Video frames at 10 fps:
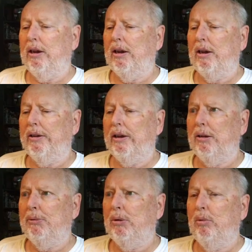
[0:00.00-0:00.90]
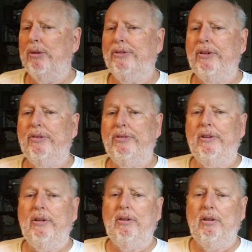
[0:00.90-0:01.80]
and I think I made one since
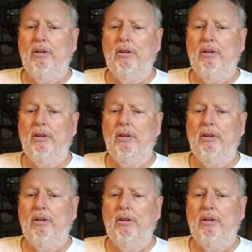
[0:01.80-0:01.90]
then.